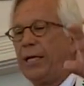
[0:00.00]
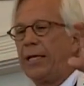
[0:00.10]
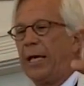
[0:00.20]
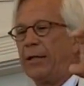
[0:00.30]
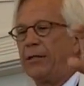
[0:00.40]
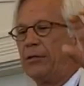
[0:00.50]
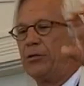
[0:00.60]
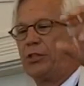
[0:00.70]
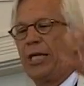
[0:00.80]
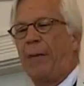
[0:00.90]
in that
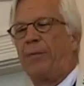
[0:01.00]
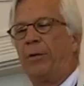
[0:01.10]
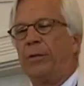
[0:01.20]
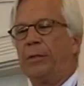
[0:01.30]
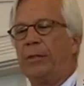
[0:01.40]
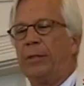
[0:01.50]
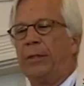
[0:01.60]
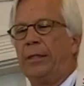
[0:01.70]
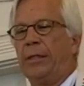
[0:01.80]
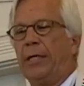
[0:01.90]
little chapel,
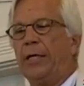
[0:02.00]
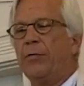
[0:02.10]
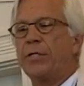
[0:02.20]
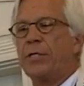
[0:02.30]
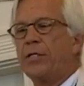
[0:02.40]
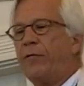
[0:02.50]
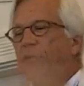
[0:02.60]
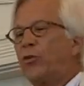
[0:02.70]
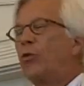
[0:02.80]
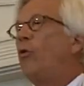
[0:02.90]
and it was as if
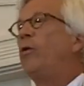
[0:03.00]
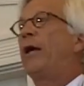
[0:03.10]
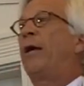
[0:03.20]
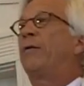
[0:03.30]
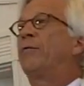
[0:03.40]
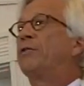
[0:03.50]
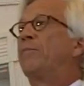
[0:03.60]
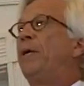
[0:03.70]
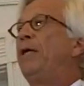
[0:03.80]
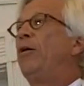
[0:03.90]
a door was
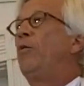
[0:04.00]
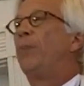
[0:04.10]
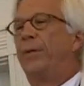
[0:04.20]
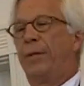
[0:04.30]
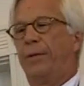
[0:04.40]
being opened.